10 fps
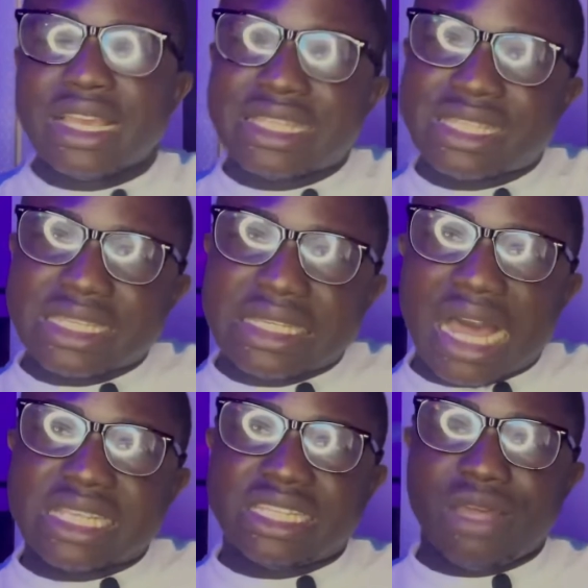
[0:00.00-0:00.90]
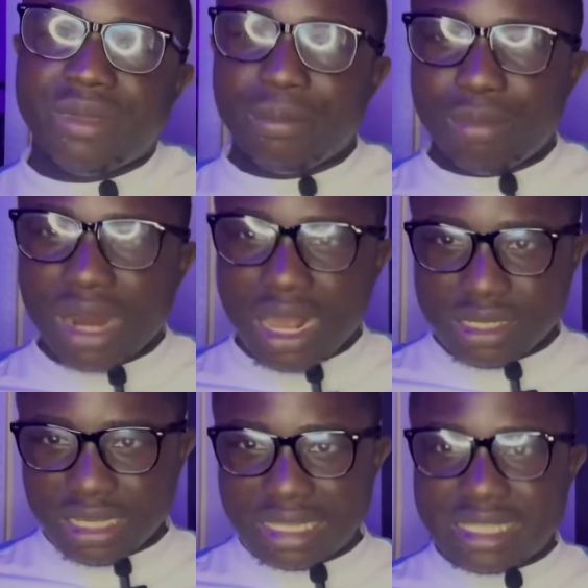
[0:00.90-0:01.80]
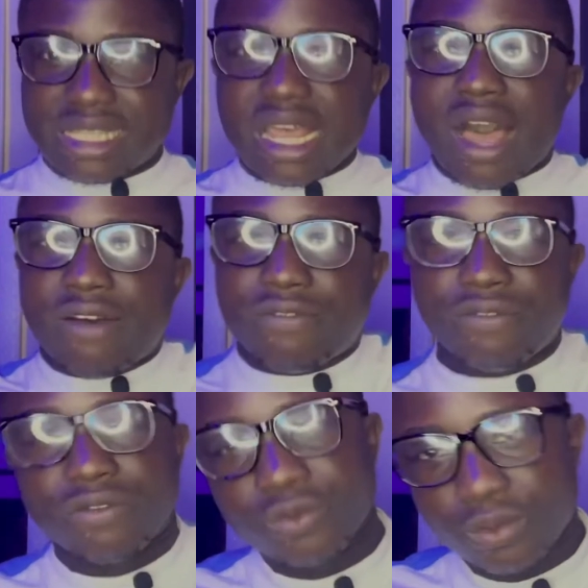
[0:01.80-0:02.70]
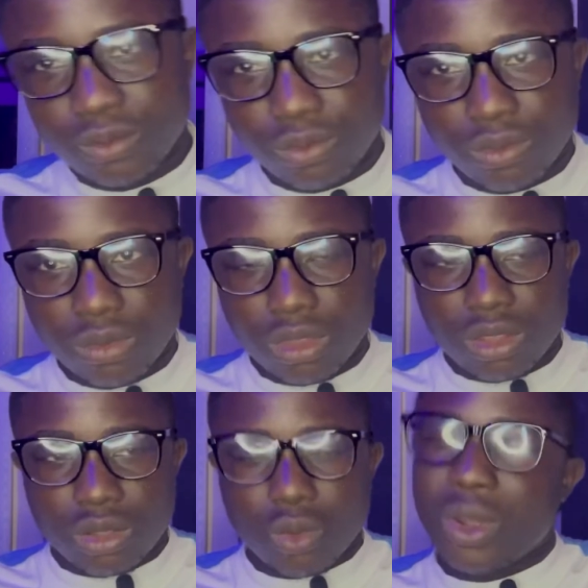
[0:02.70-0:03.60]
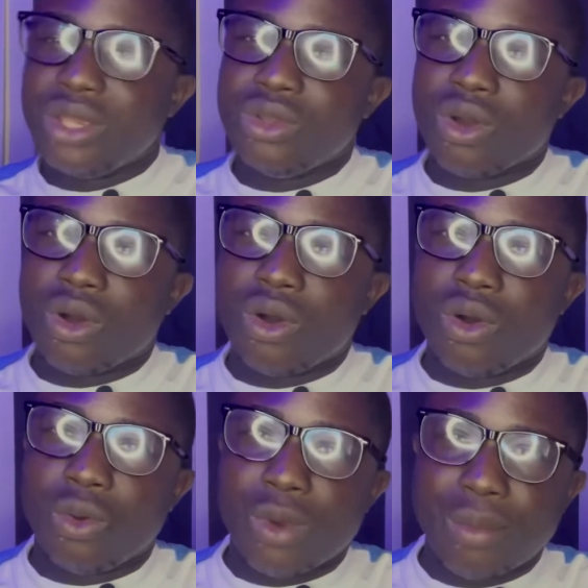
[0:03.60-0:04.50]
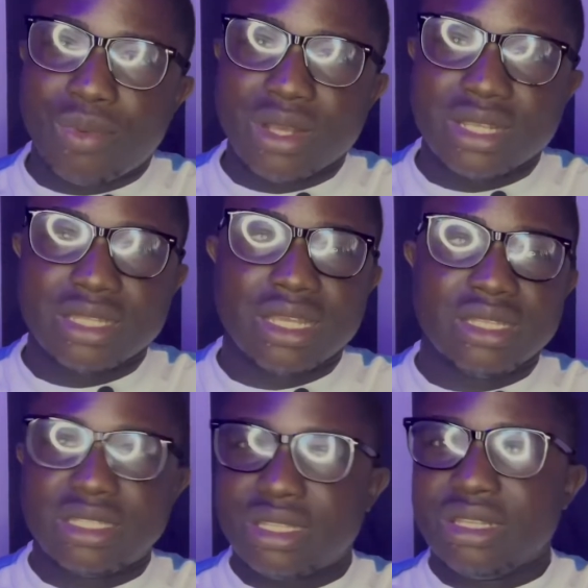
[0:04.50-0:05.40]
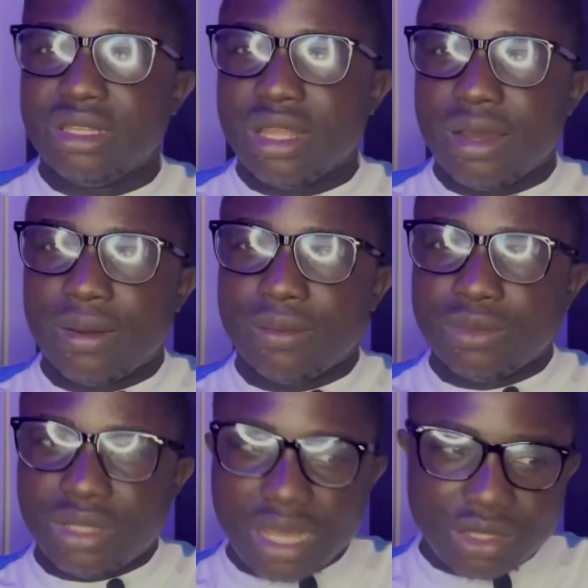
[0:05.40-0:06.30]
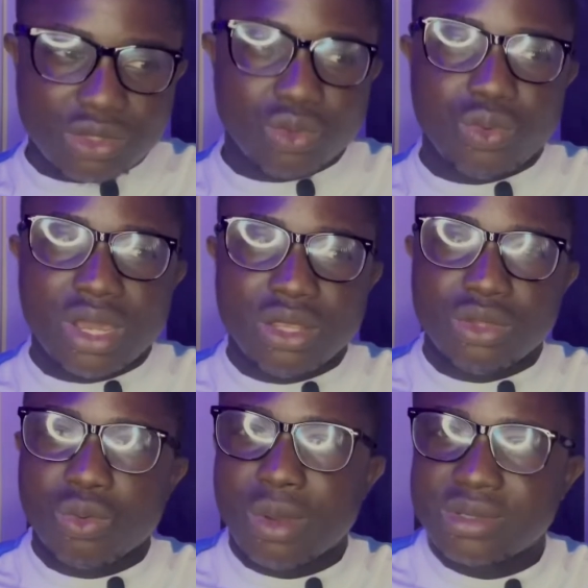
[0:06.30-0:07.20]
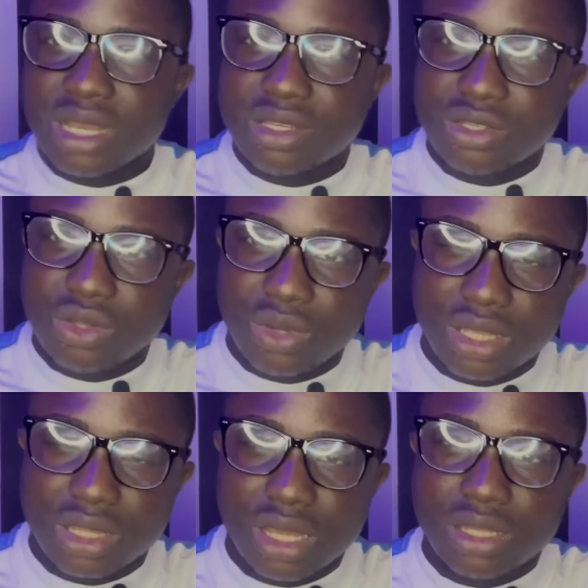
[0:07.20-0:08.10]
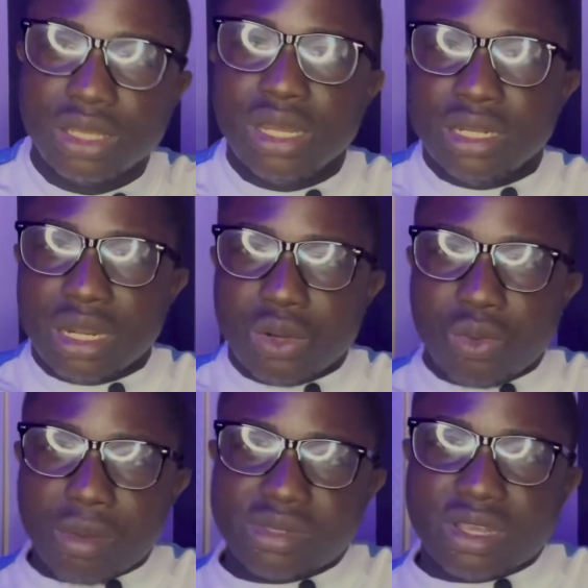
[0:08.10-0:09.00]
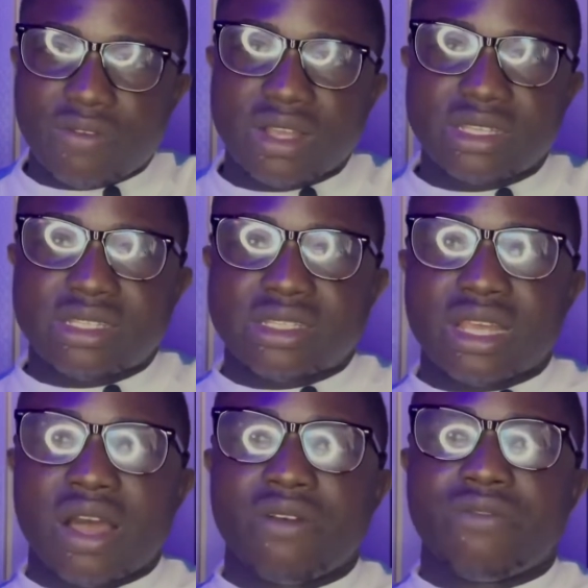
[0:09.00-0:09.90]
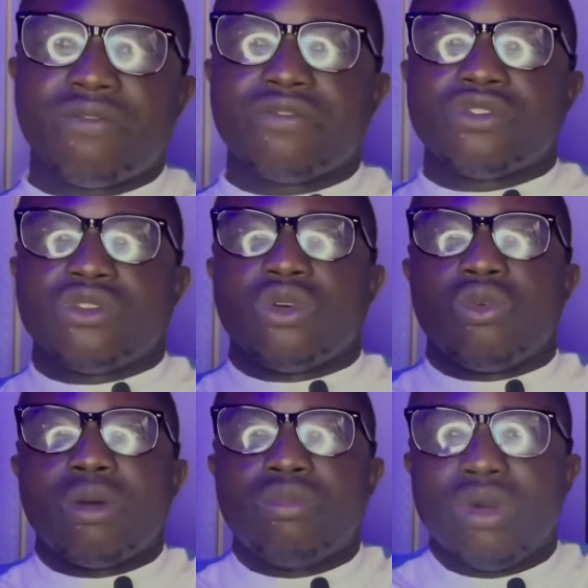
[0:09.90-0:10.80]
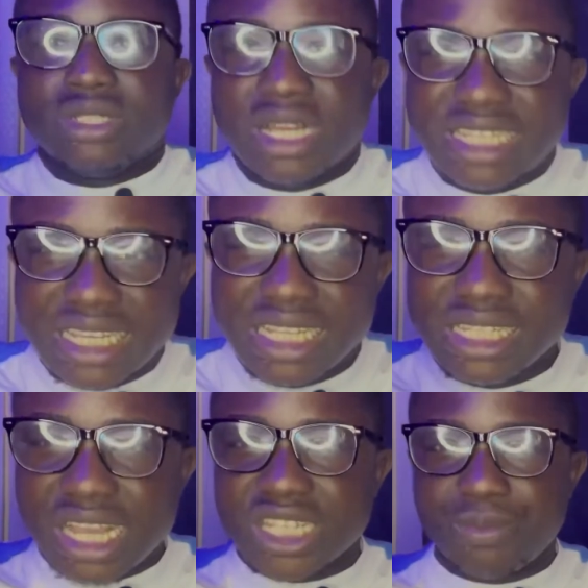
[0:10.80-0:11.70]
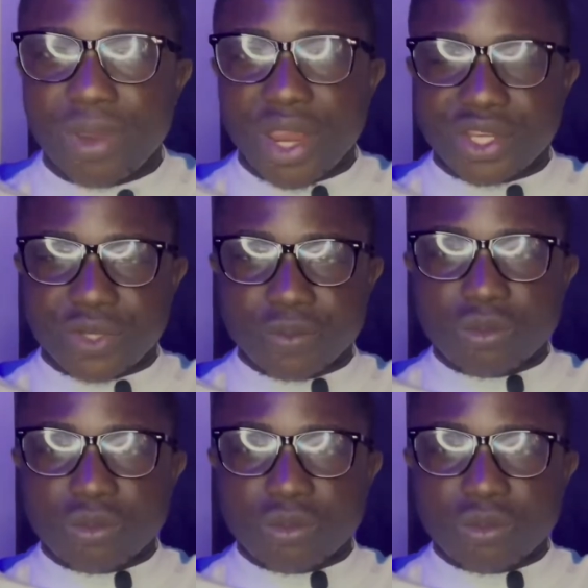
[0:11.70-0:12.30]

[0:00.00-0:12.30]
As the name implies, it serves when your web browser then gets to where the website is located, then the web server serves your web browser the index page